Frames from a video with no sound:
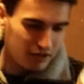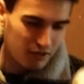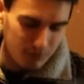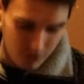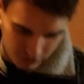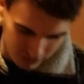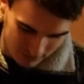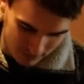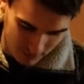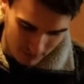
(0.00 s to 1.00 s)
you know, for a
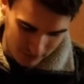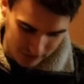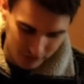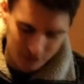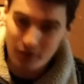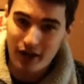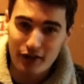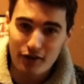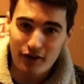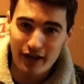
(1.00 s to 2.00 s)
Christmas promotion. So
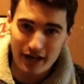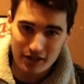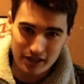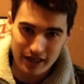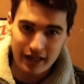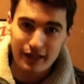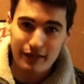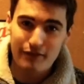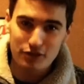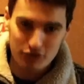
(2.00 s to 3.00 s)
I thought I'd actually
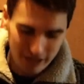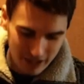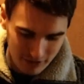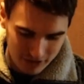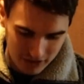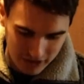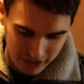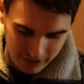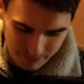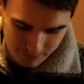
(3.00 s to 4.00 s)
give it a try now and
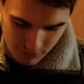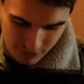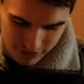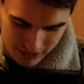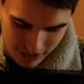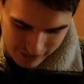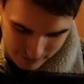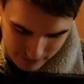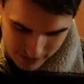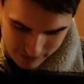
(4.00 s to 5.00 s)
see what it's
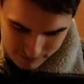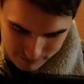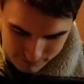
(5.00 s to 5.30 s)
like. And,